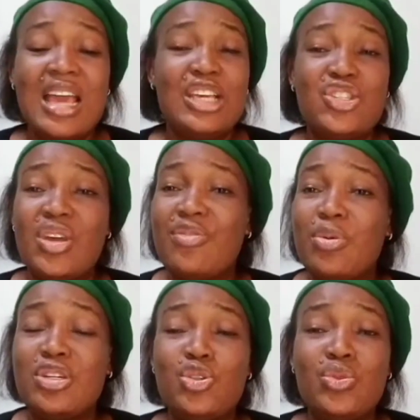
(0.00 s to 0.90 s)
It's not
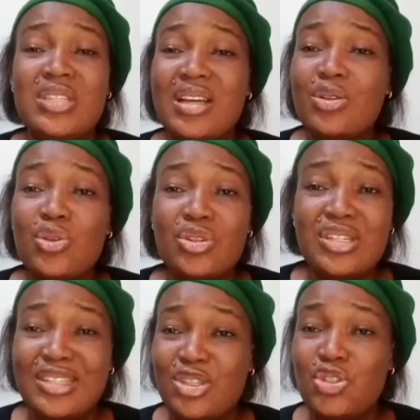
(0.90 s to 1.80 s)
everybody you tell your
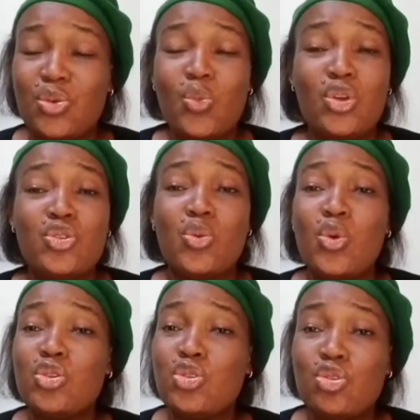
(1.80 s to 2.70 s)
decision, what you
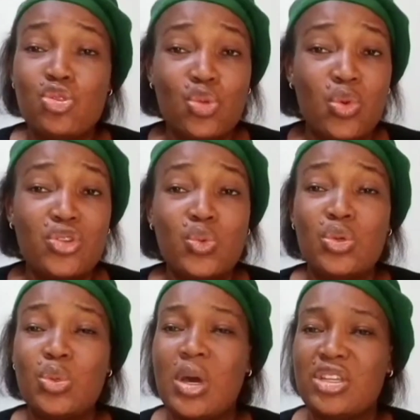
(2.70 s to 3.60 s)
want to do, what you
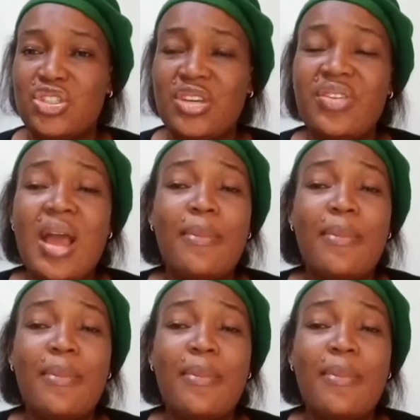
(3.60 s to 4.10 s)
want to achieve.